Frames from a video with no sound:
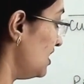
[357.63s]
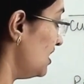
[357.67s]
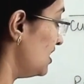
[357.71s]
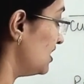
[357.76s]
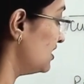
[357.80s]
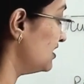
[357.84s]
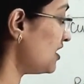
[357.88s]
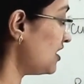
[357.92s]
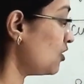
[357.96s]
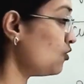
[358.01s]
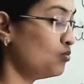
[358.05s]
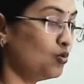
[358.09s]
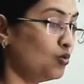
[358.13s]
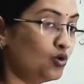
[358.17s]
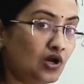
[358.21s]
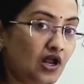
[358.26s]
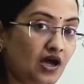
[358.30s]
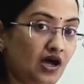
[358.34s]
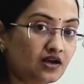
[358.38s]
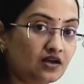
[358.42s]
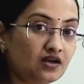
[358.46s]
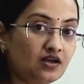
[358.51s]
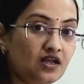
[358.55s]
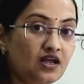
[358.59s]
Now
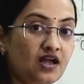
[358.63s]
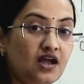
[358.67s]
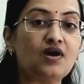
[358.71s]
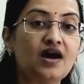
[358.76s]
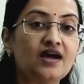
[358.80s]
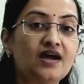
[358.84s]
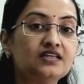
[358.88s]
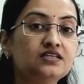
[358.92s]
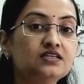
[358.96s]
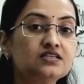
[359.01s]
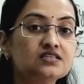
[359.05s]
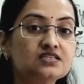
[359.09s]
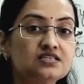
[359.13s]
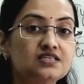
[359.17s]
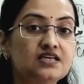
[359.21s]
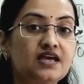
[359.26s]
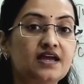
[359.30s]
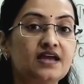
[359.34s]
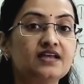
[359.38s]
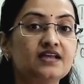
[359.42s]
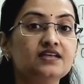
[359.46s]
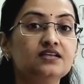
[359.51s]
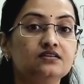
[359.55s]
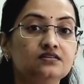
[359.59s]
molar. Either
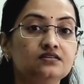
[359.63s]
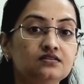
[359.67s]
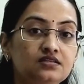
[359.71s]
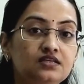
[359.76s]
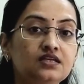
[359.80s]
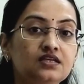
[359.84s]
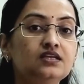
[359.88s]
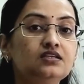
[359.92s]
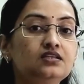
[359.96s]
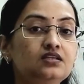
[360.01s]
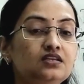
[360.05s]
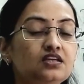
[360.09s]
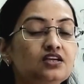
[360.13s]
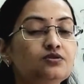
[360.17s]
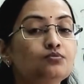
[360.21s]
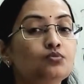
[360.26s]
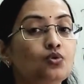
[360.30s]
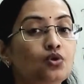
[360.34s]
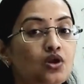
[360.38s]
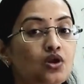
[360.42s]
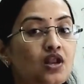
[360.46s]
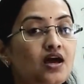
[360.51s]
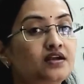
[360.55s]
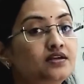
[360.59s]
side 3
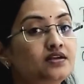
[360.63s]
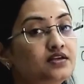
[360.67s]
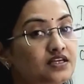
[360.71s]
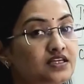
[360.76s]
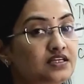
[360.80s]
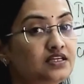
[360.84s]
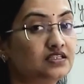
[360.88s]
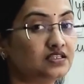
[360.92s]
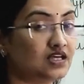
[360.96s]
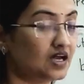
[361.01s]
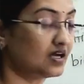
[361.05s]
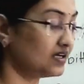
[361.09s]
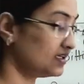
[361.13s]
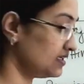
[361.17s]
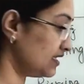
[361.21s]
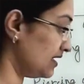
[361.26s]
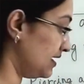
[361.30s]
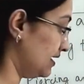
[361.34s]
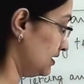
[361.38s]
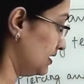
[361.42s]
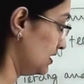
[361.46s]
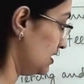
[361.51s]
molar teeth are there.